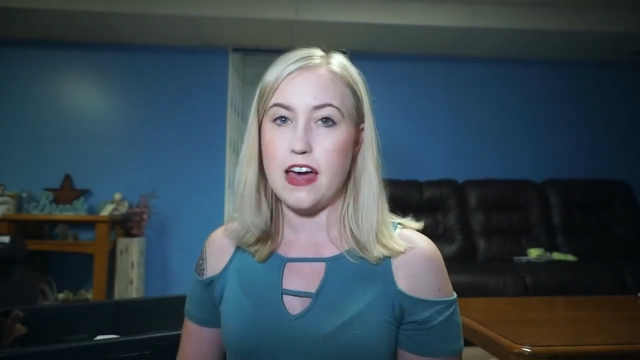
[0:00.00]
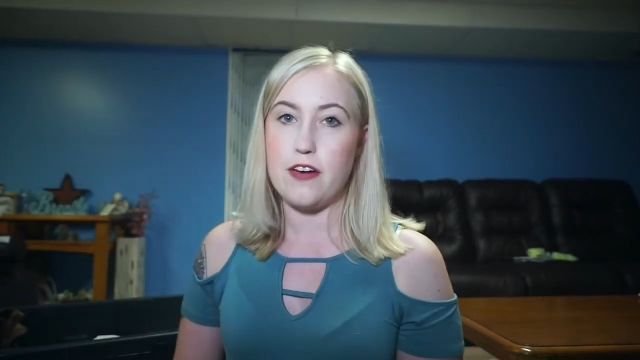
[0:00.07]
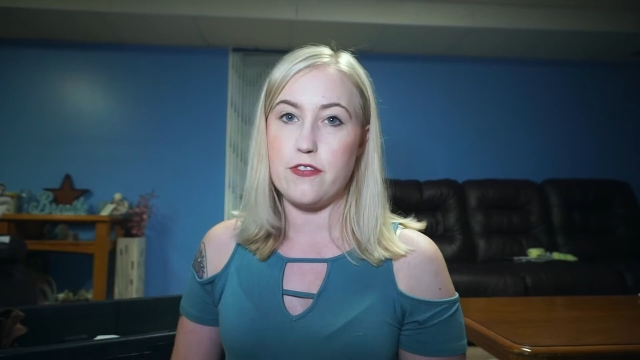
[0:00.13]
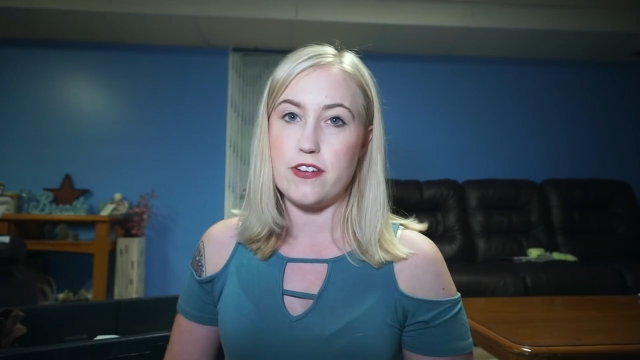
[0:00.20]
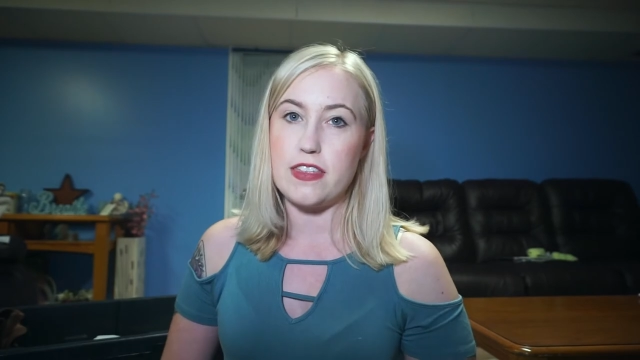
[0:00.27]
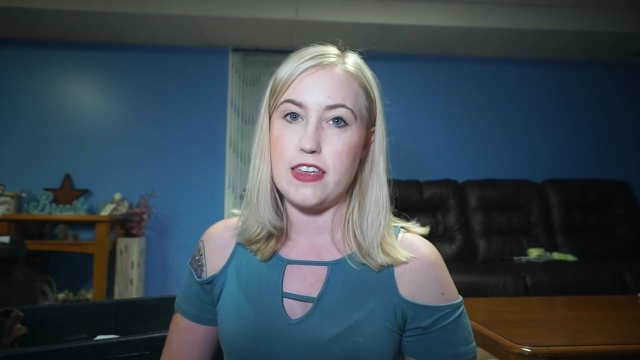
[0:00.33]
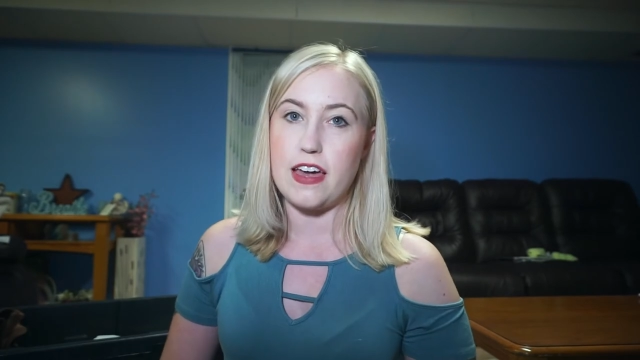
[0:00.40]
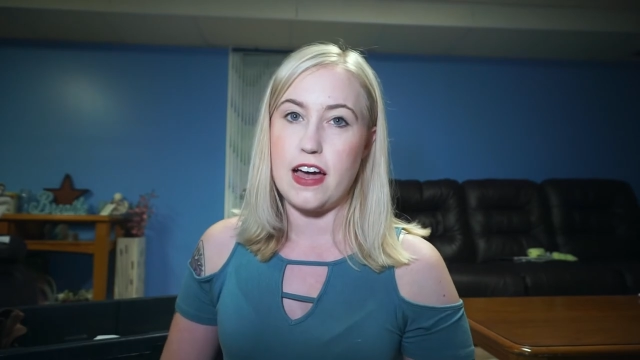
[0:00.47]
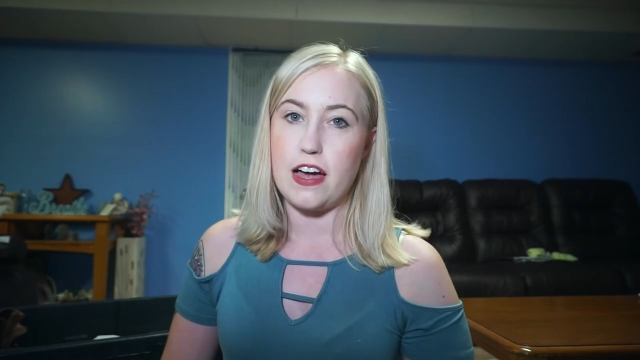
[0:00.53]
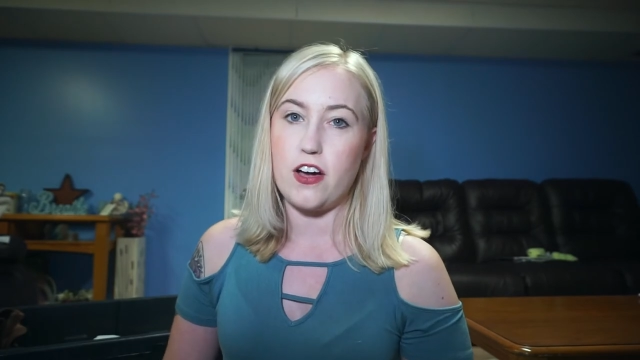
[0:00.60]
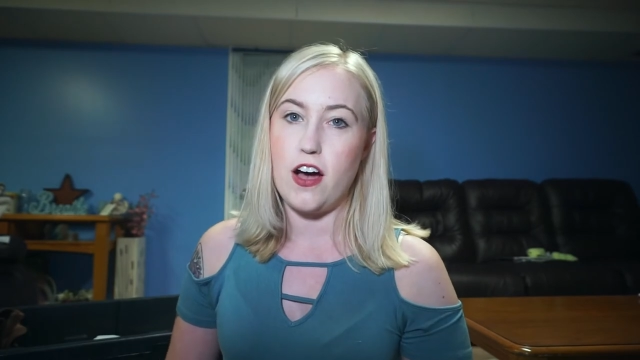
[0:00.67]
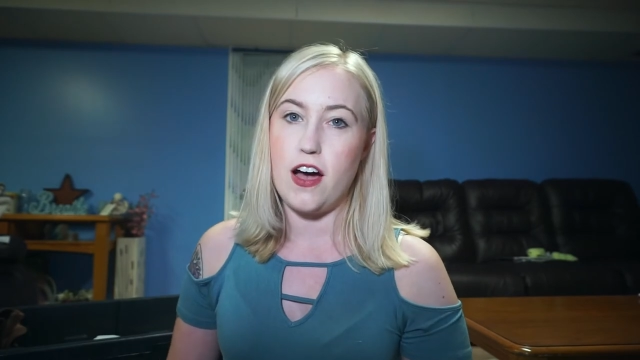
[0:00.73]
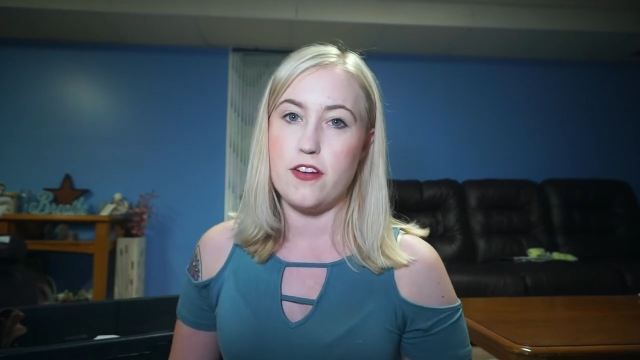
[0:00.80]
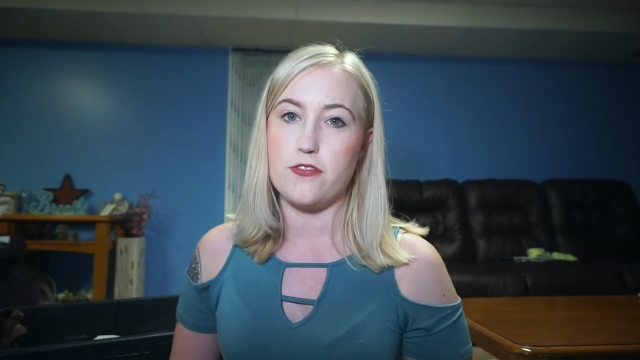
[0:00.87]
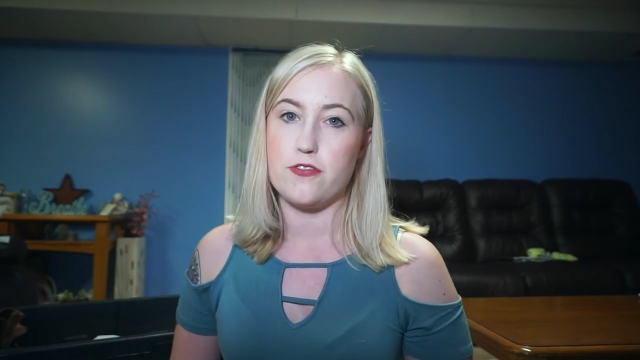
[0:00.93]
everything I
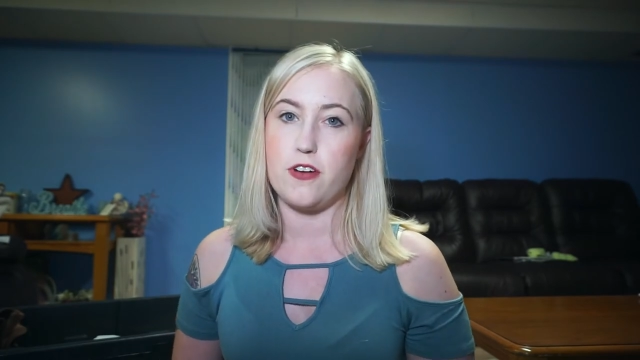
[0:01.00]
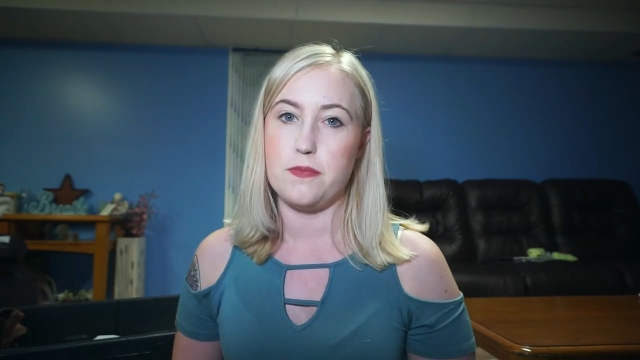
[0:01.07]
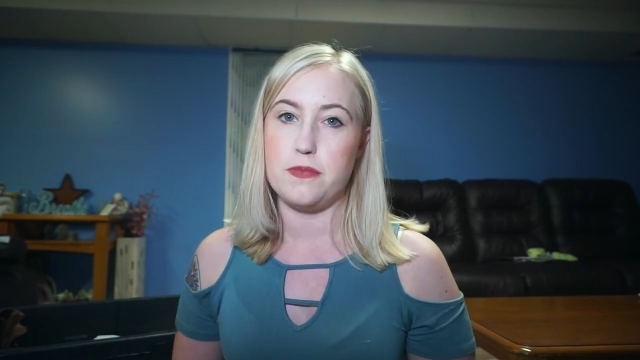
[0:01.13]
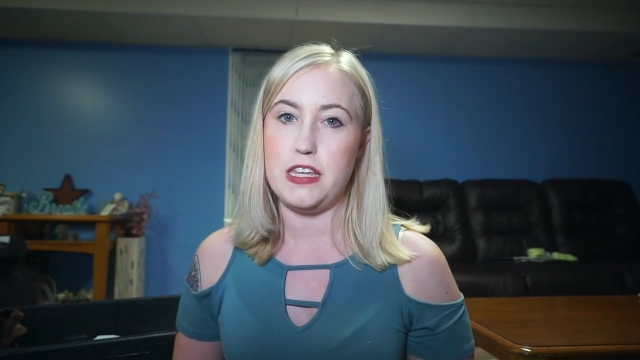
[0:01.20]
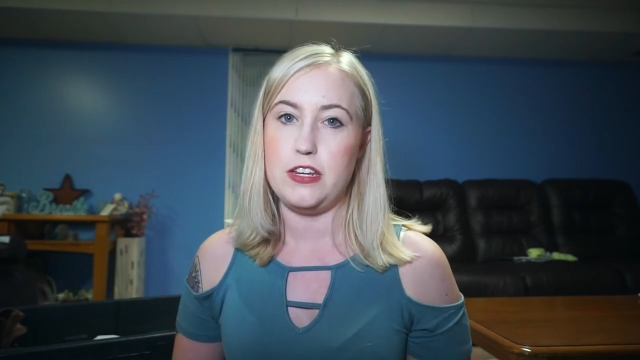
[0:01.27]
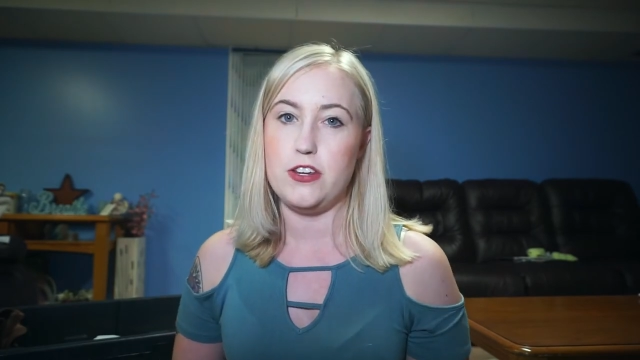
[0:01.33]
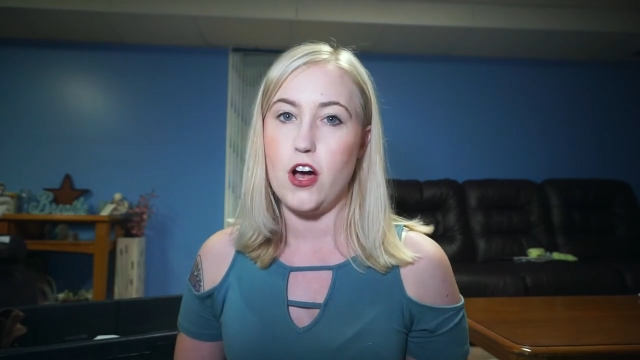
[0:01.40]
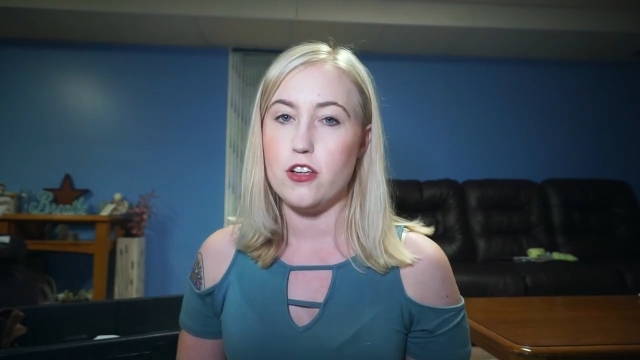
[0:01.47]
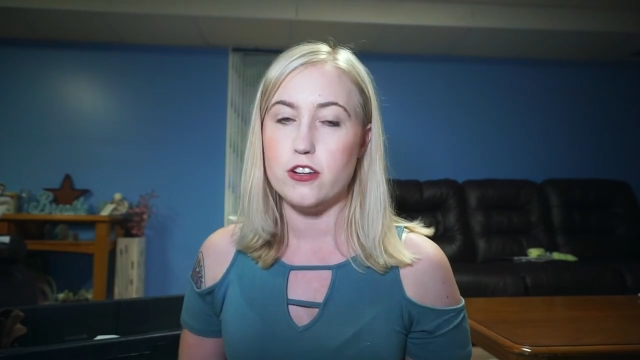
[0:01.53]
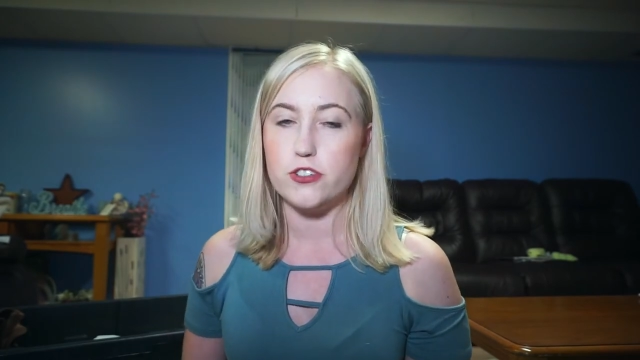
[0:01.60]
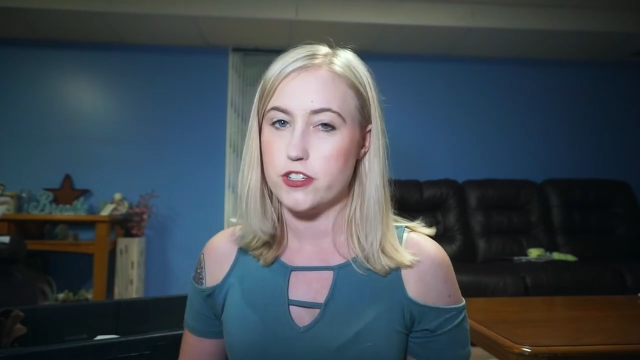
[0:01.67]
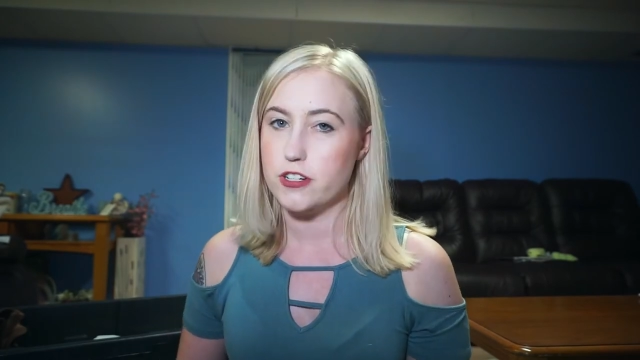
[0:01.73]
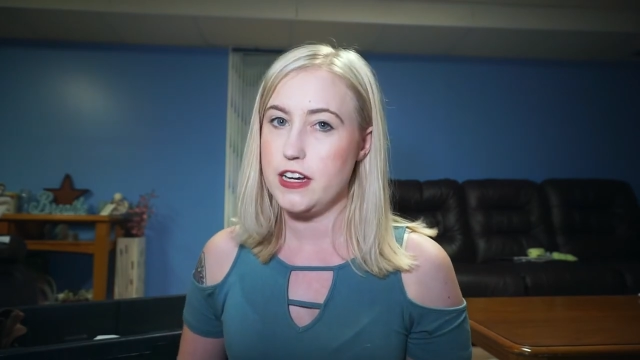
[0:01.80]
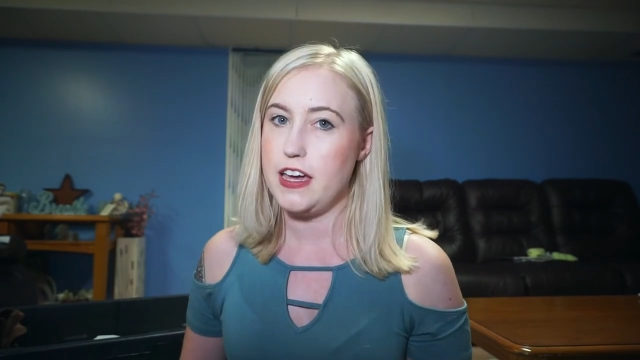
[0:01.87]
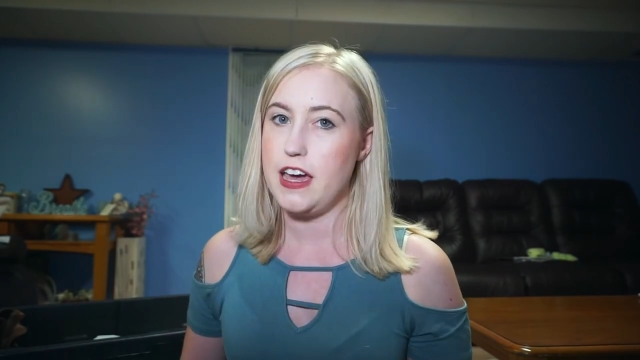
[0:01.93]
got from the Dollar
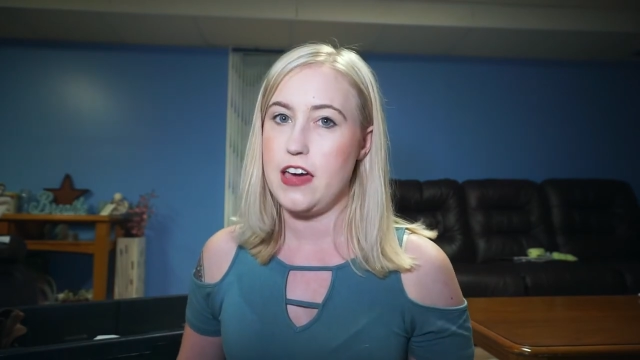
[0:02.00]
Tree.